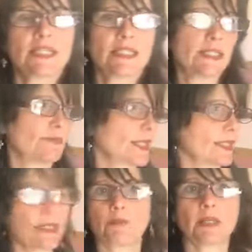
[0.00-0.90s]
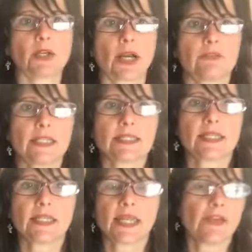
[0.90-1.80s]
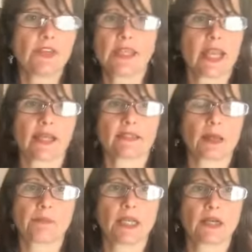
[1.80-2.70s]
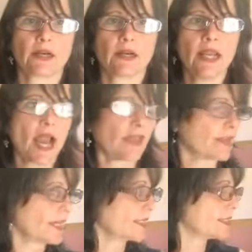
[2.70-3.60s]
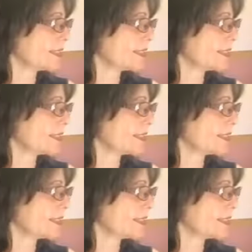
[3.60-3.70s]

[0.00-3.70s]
it just seems like a dumping ground, doesn't it? Everything ends up here. I think I had